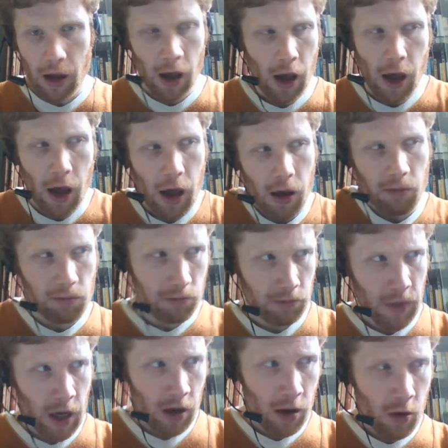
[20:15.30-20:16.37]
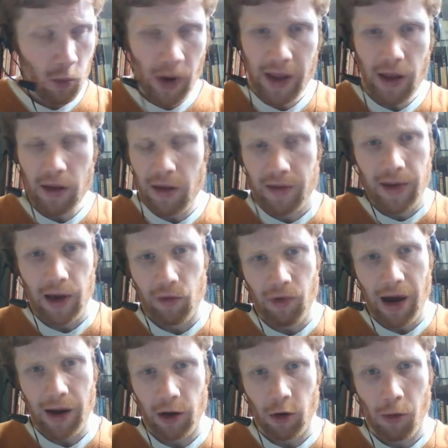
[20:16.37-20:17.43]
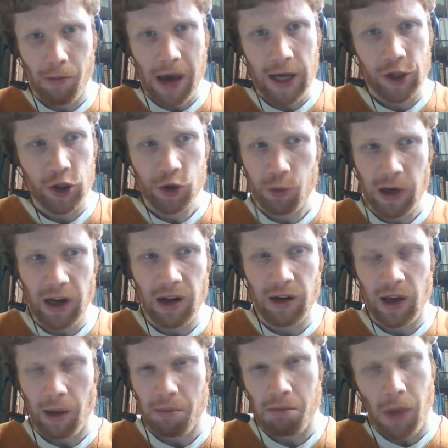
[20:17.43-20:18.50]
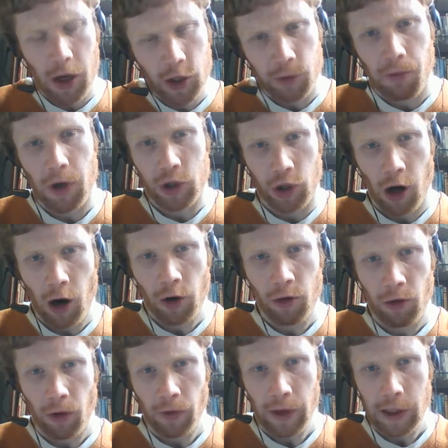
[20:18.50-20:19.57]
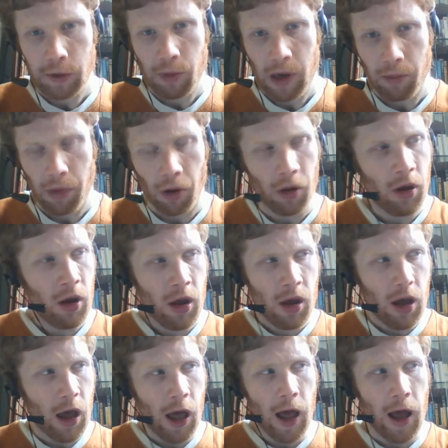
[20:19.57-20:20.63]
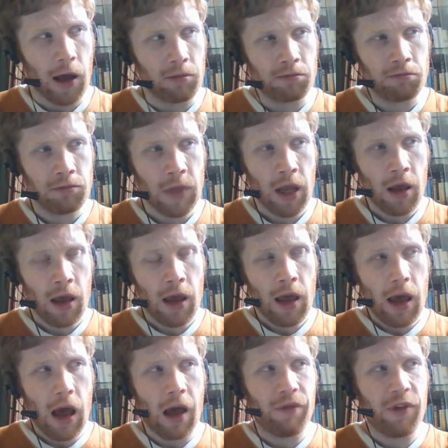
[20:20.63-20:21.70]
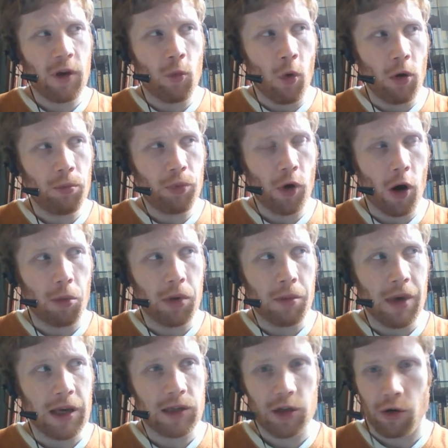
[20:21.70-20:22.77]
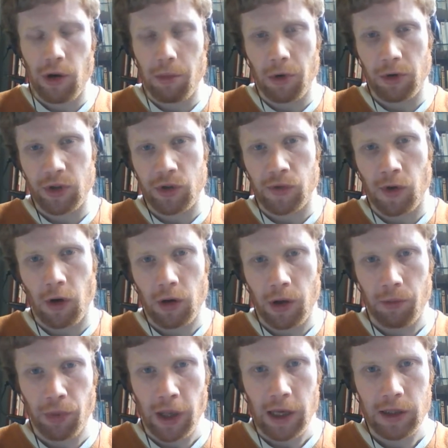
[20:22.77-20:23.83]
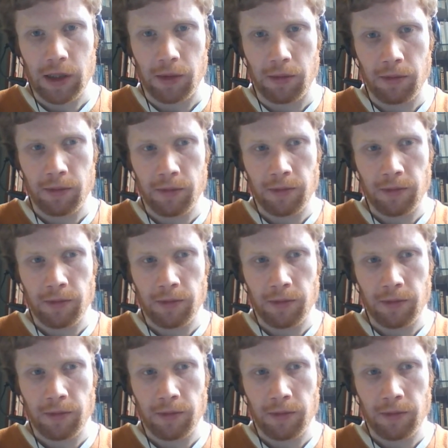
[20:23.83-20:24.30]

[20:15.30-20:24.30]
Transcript: Um, we need to take radical measures. We need to get much, much harder on these people. Um, I think one problem is criminals have got complacent